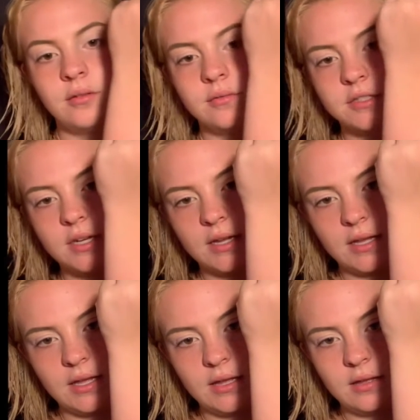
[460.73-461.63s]
which
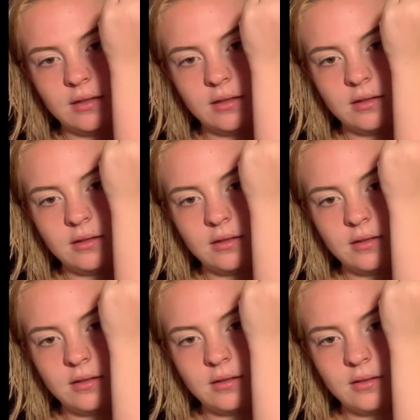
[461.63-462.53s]
I
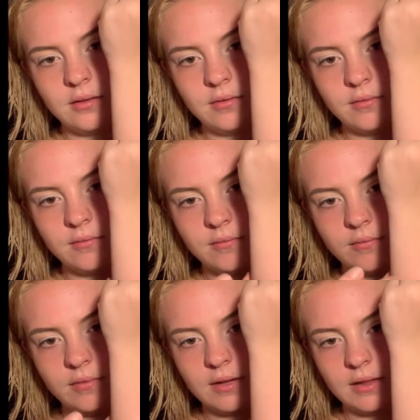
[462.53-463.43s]

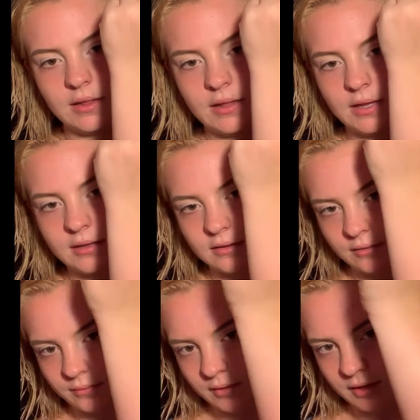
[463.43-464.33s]
really liked
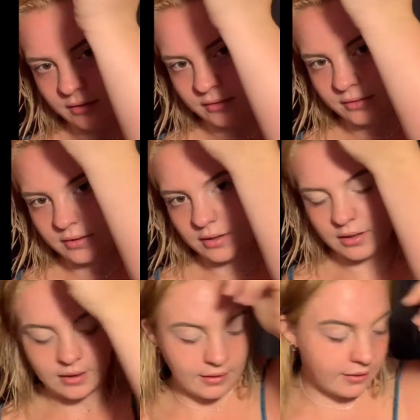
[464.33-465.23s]
as well.
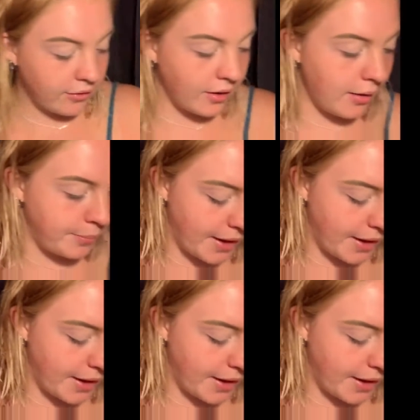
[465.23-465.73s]
Like, they're not